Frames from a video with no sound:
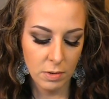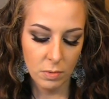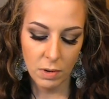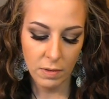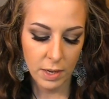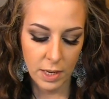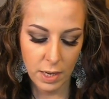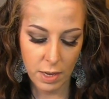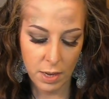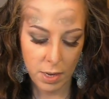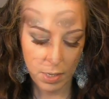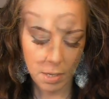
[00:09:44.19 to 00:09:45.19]
What have I
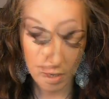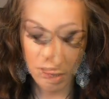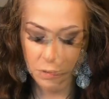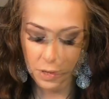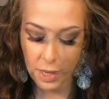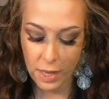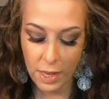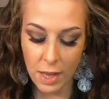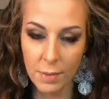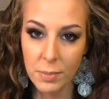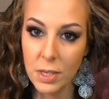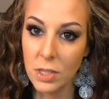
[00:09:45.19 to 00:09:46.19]
got? Okay,
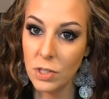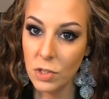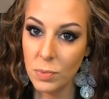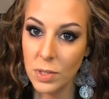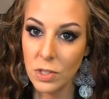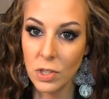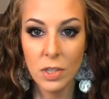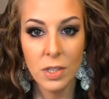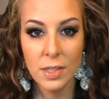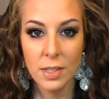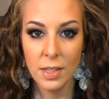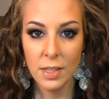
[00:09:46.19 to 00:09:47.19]
I'm going to zoom in so you
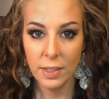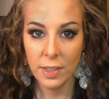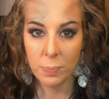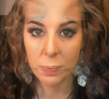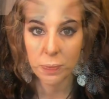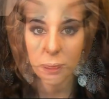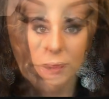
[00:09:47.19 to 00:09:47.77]
can see the lip.